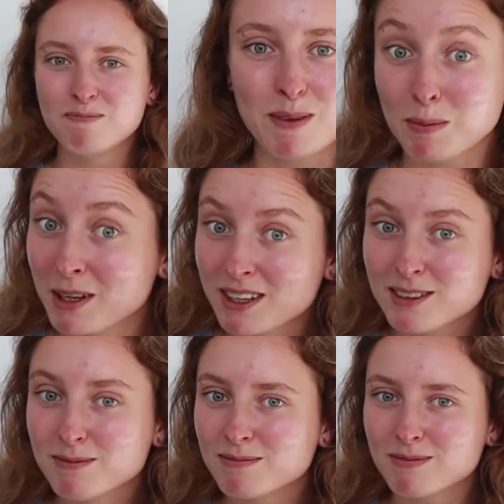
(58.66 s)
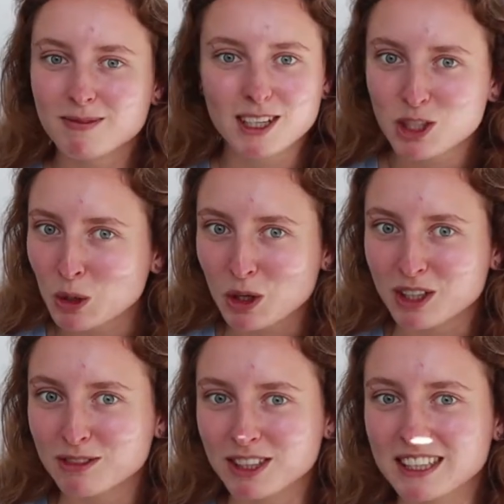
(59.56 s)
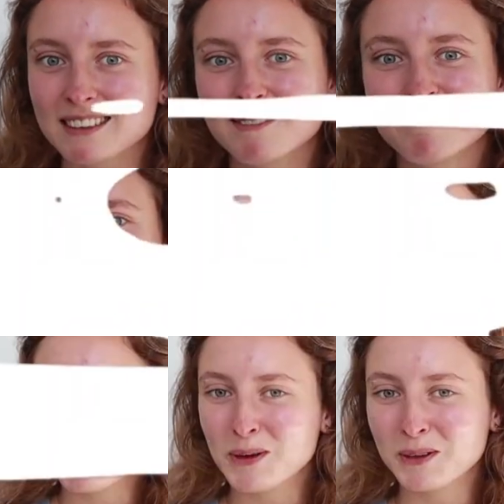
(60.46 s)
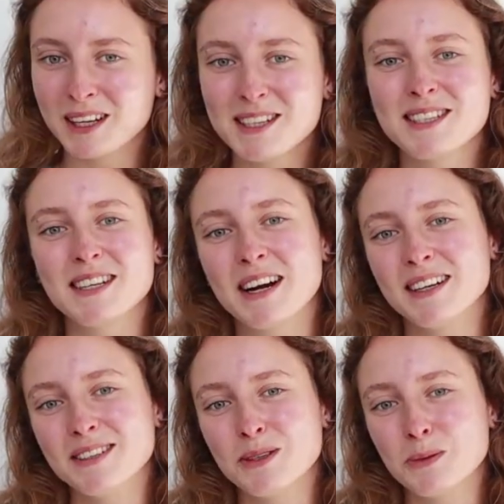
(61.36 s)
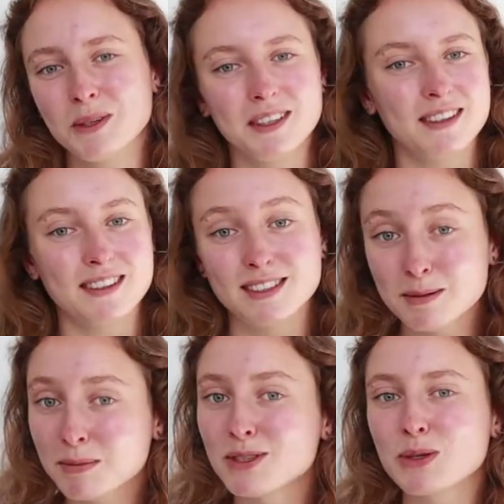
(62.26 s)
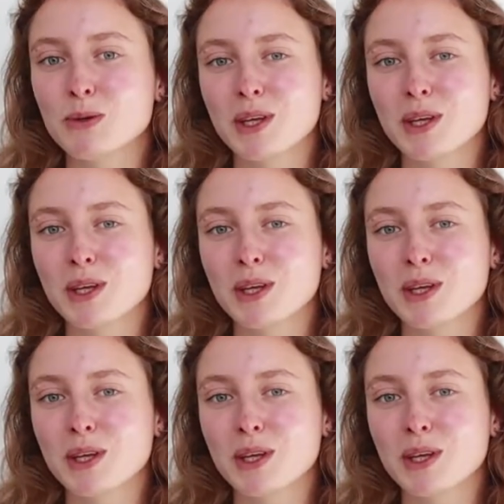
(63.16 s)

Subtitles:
maybe it's no longer vegan. So let's start with the simplest